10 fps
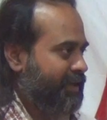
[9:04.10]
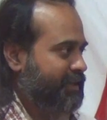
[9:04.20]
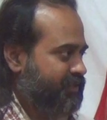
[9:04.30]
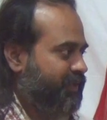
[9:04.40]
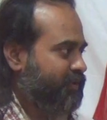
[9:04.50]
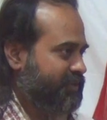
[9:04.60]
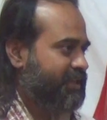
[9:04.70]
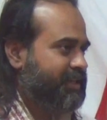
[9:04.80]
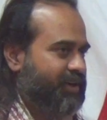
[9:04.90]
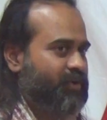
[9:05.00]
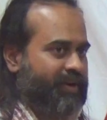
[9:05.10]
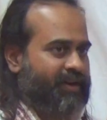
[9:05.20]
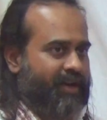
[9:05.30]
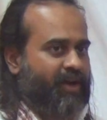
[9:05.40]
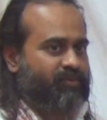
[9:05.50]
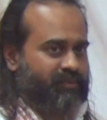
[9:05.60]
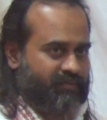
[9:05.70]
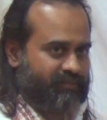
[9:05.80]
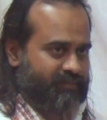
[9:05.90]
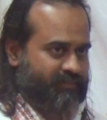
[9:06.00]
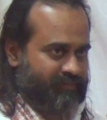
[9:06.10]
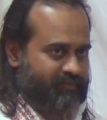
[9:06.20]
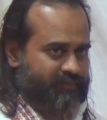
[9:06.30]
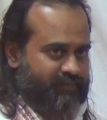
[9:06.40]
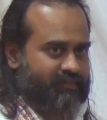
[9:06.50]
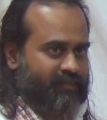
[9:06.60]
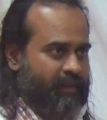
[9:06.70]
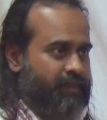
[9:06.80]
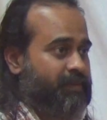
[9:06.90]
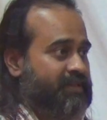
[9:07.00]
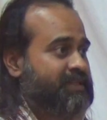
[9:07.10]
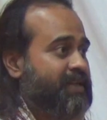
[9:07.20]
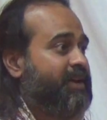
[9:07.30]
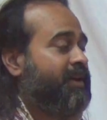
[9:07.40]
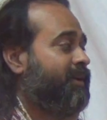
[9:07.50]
begins when you see that you are a clown people say